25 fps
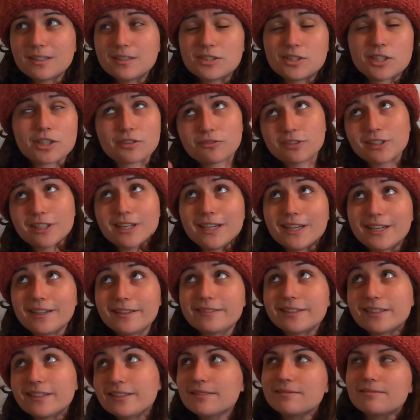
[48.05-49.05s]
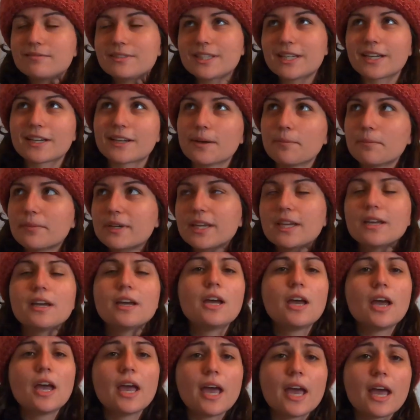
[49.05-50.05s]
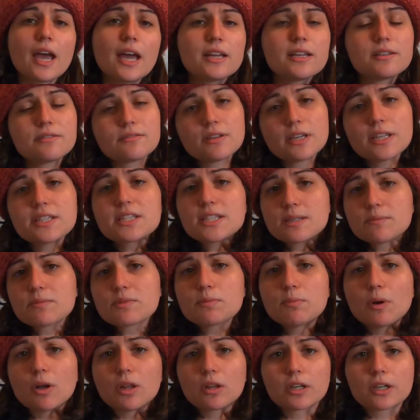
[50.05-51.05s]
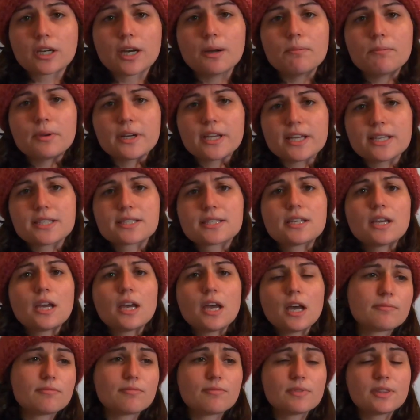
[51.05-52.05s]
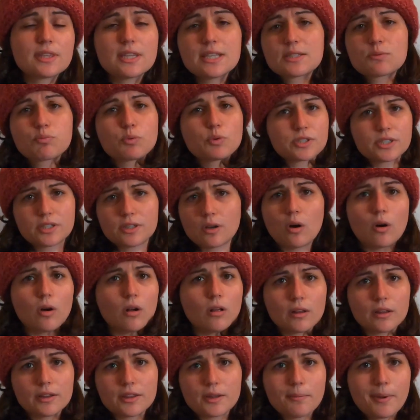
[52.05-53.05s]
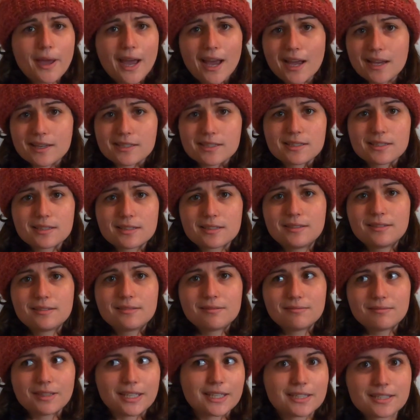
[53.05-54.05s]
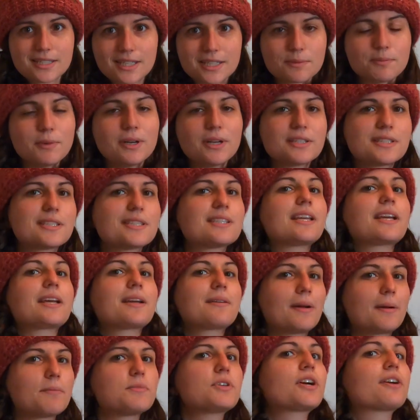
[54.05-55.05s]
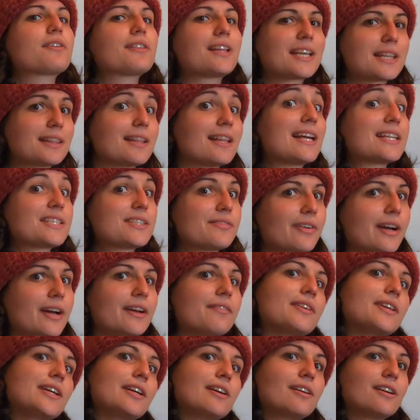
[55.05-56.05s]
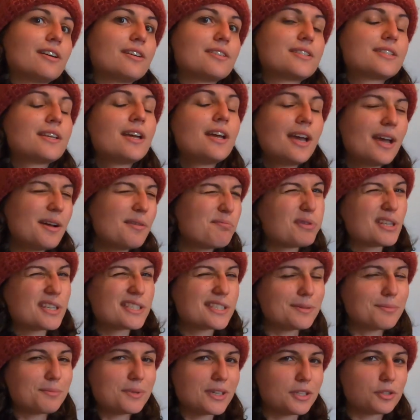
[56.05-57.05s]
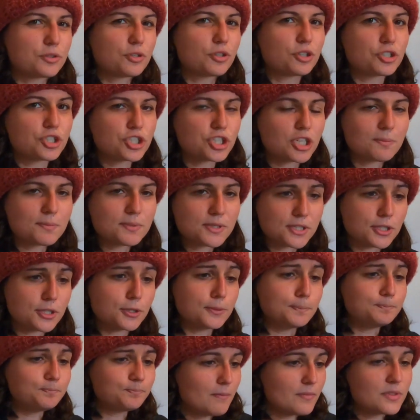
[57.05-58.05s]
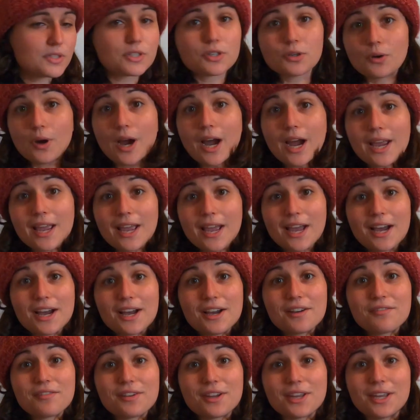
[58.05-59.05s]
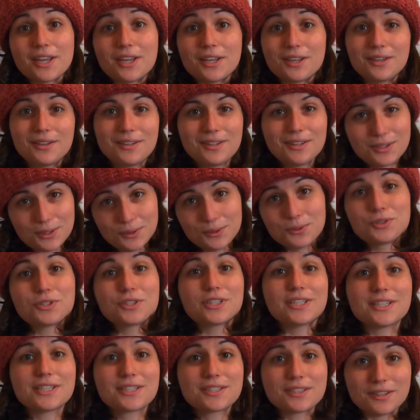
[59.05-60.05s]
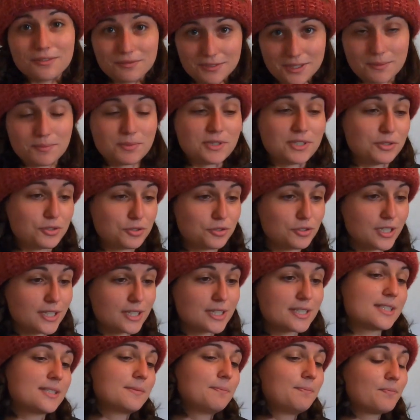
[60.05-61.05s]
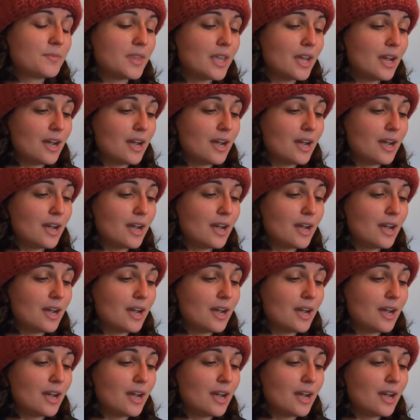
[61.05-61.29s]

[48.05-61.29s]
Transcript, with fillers: Chick-fil-A, not a tech company, and some smaller companies. This wasn't all in the past like 6 months, like I'm talking like the last 5 years, plus some internships too. So I have a huge list of tips and tricks.